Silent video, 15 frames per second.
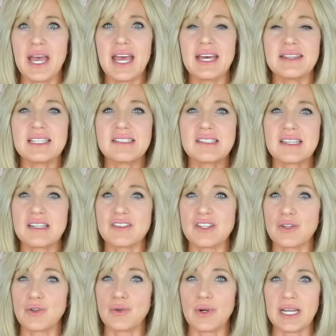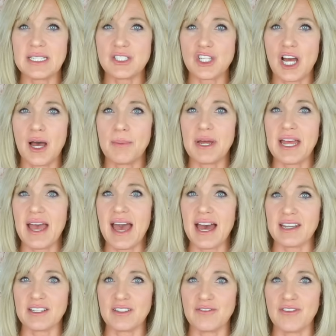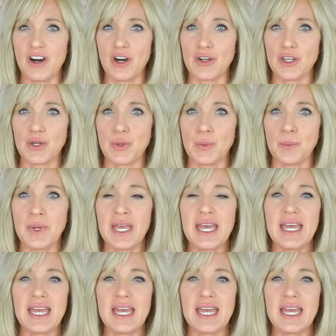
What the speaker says: And this does a great job at adding volume.